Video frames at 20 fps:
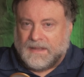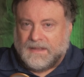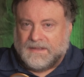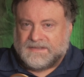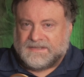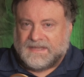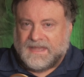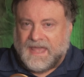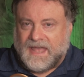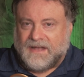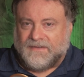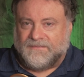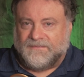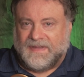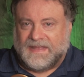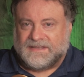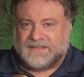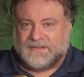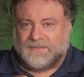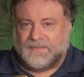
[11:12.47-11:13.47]
And I don't see how
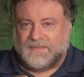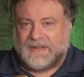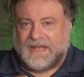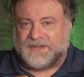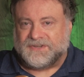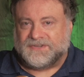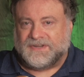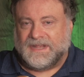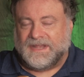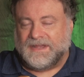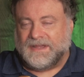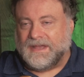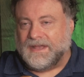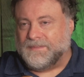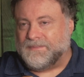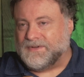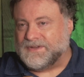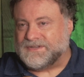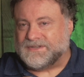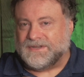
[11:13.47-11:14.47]
Fenton would actually
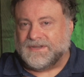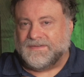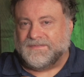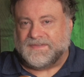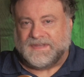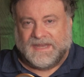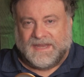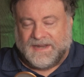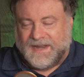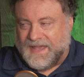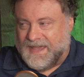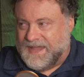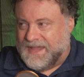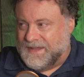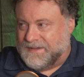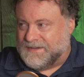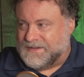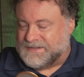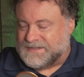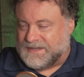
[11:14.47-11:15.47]
preserve
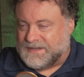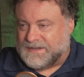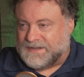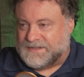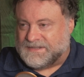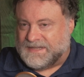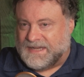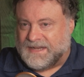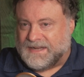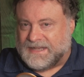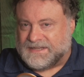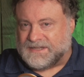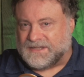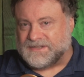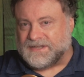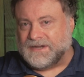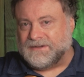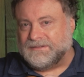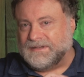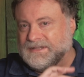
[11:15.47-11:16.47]
DNA because because uh, DNA is
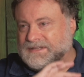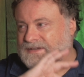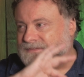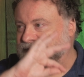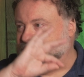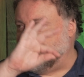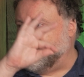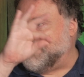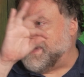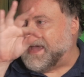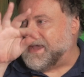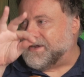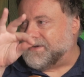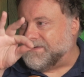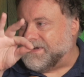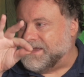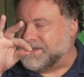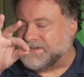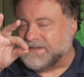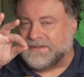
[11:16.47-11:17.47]
a totally different
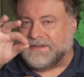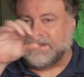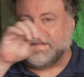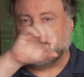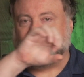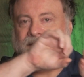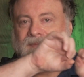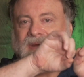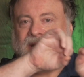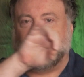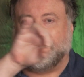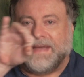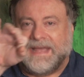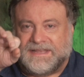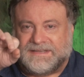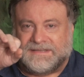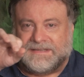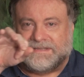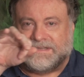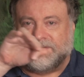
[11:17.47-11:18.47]
background. So not
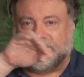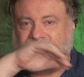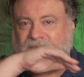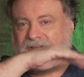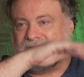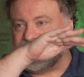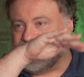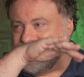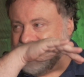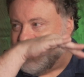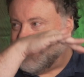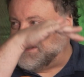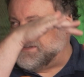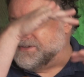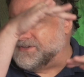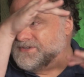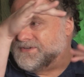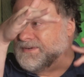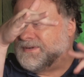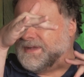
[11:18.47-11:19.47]
amino acids, are
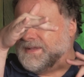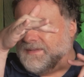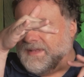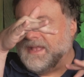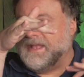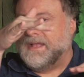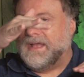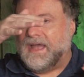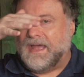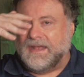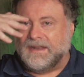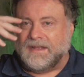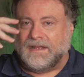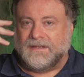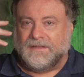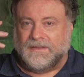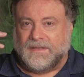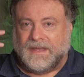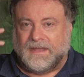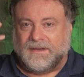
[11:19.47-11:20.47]
phosphate and sugar, and
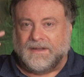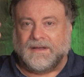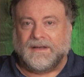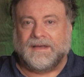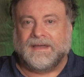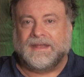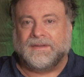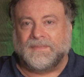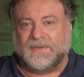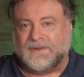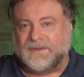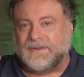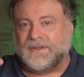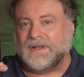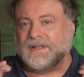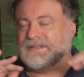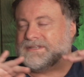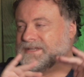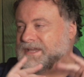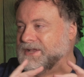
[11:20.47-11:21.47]
an iron would
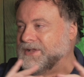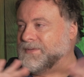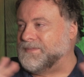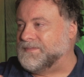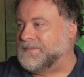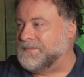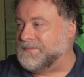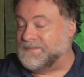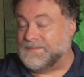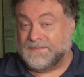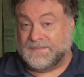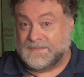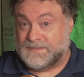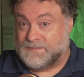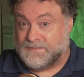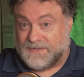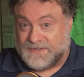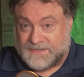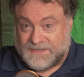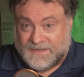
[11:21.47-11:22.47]
not help
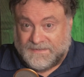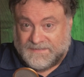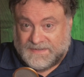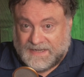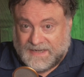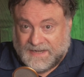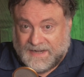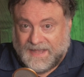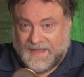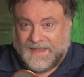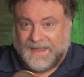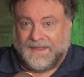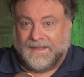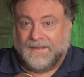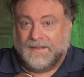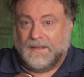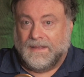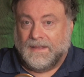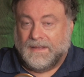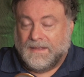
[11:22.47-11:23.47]
preserve
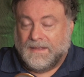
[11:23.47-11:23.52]
DNA.